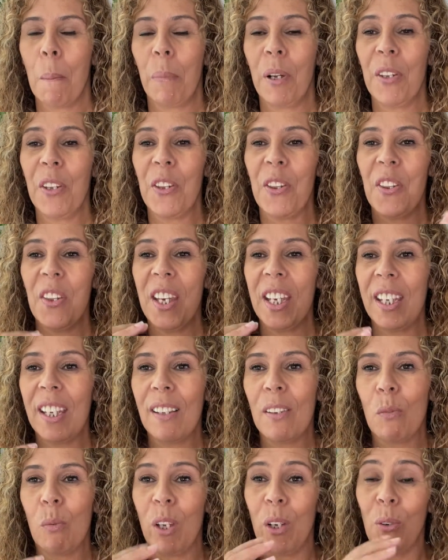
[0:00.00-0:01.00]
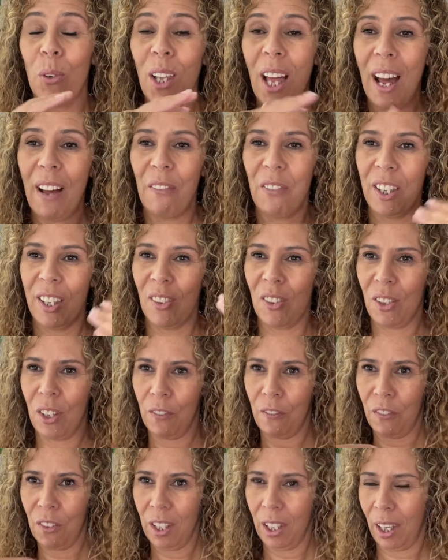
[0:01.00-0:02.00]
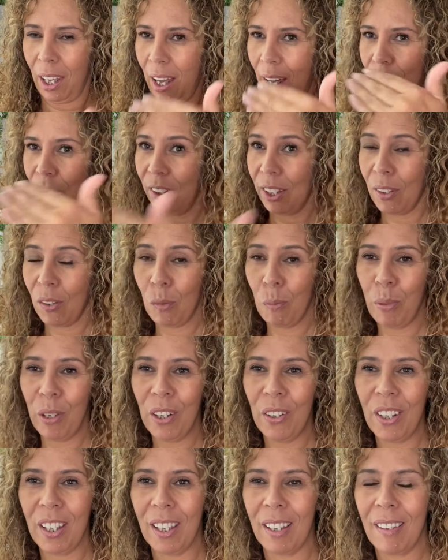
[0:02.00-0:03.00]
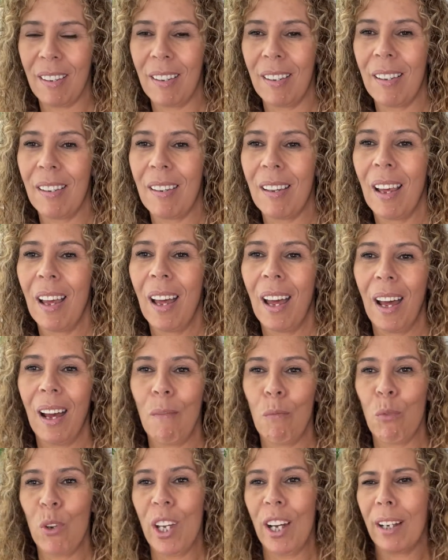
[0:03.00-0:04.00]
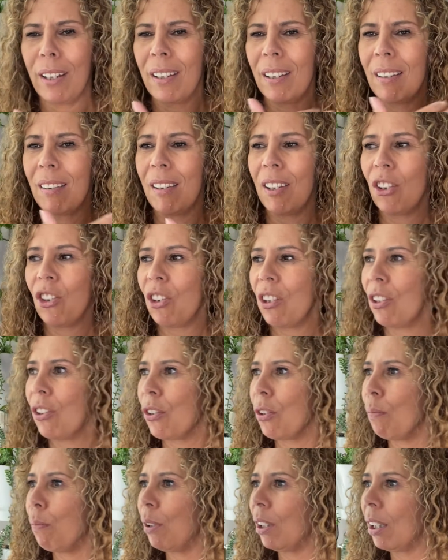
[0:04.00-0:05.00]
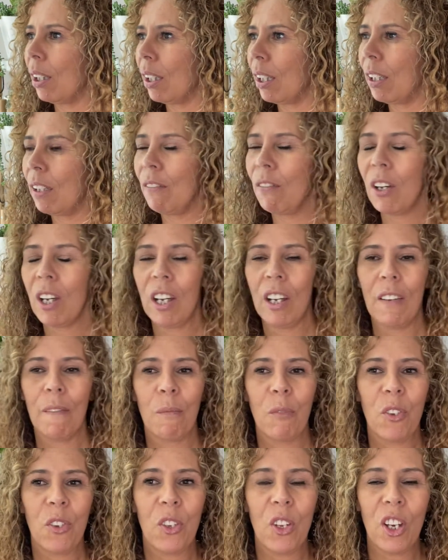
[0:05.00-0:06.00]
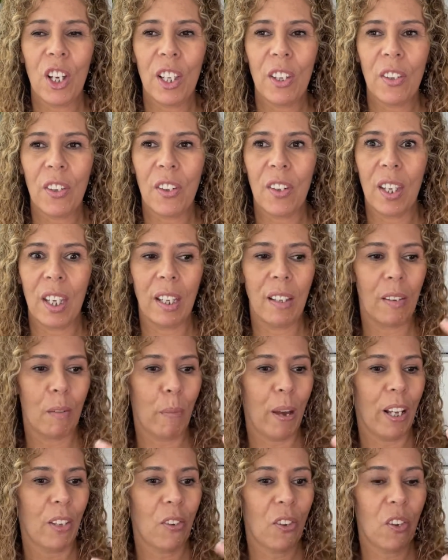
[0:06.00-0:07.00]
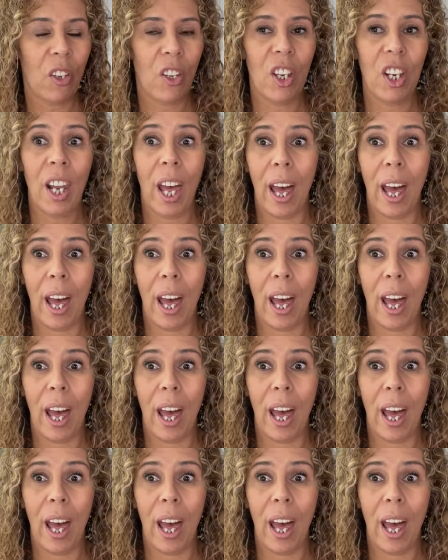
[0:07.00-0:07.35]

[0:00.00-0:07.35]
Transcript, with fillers: But the thing is, we all have these different life experiences and we are conditioned to believe certain things about certain